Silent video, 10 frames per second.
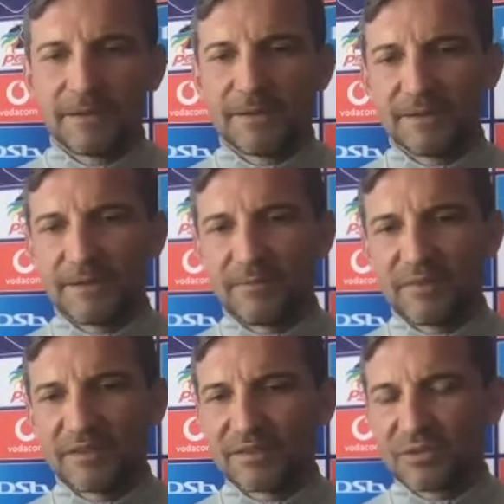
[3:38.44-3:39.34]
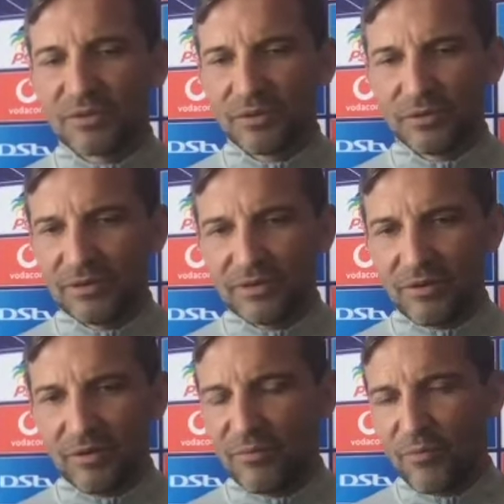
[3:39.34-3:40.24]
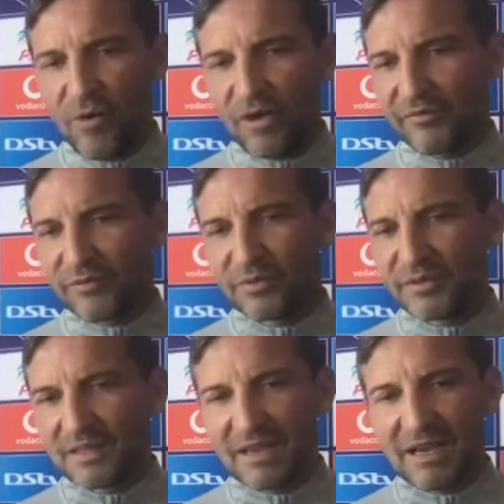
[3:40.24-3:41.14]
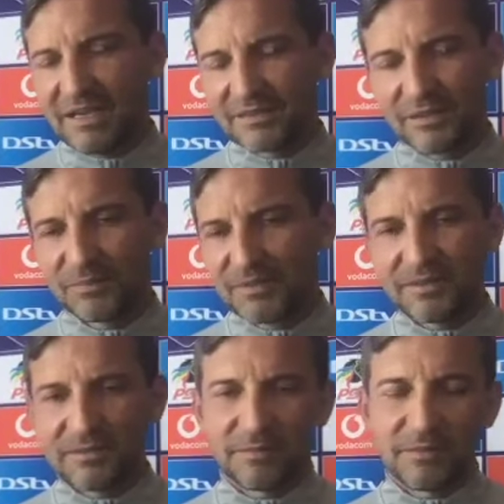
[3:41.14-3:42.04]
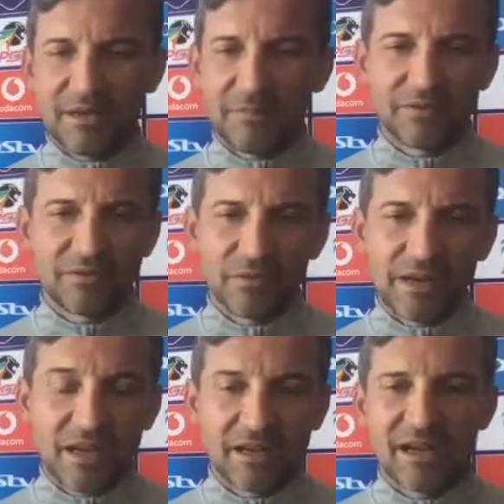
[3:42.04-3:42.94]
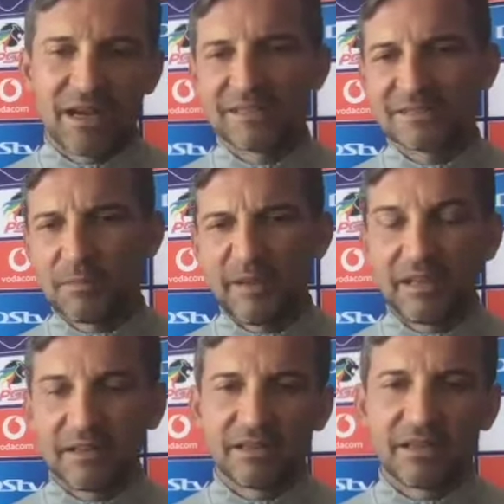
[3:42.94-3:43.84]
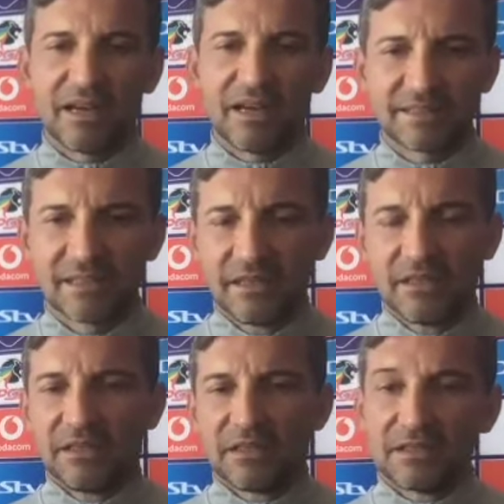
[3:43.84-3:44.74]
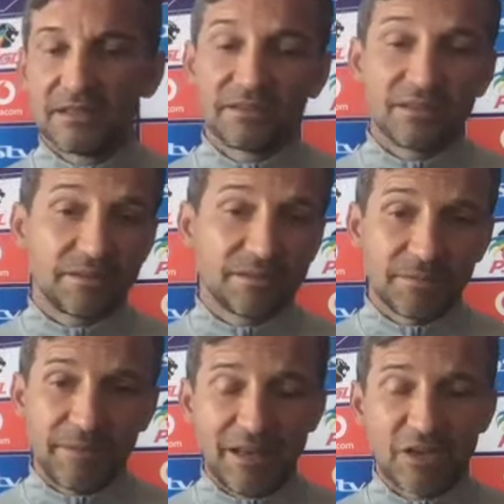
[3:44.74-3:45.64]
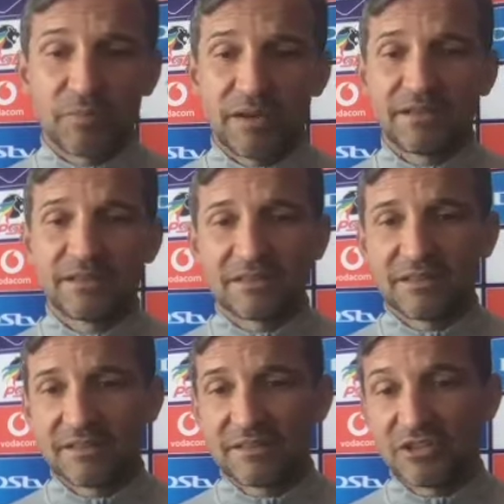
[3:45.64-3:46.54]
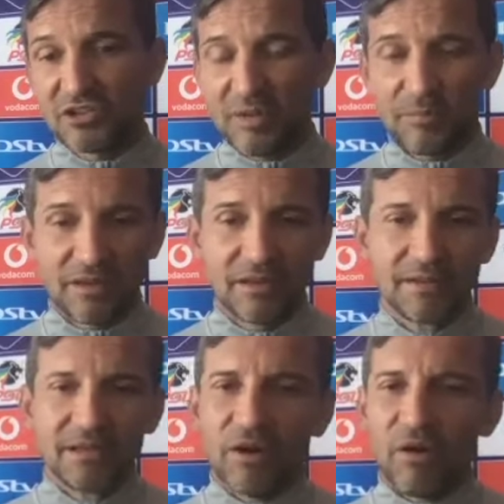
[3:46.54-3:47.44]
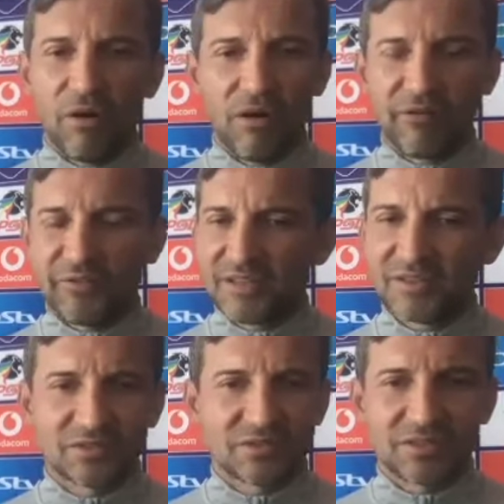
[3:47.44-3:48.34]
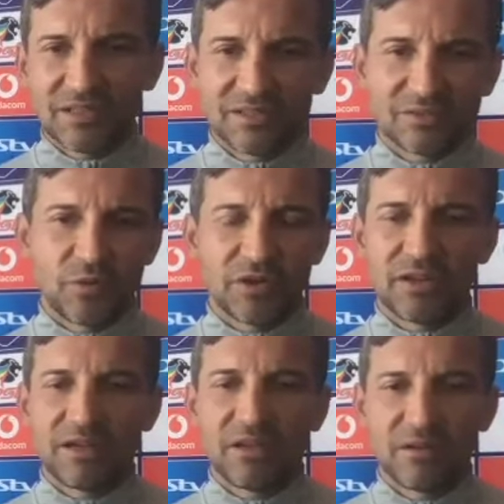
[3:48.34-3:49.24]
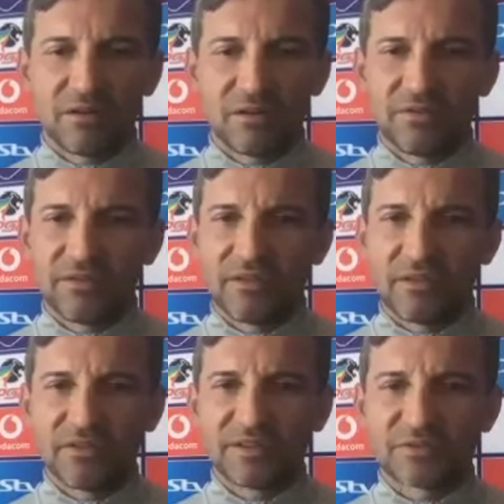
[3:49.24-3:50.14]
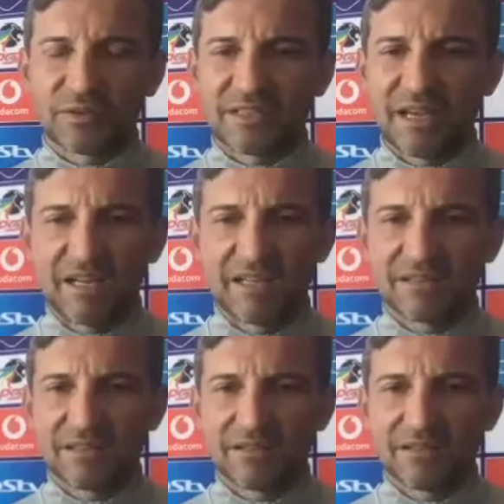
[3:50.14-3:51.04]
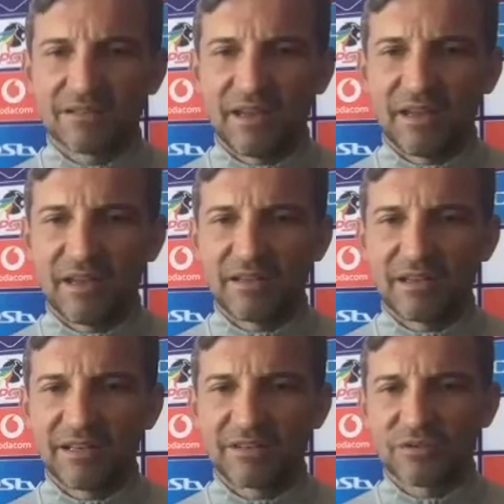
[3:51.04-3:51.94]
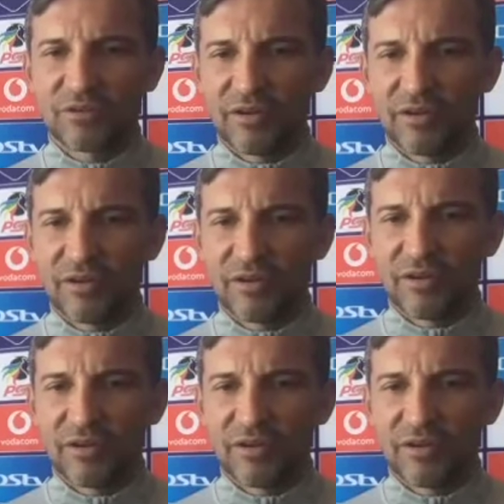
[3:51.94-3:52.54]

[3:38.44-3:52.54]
Um, this is all all a work for these guys of this about the reha guys, the medical guys, the the management, the chairman all of this is working on on these results, and they they deserved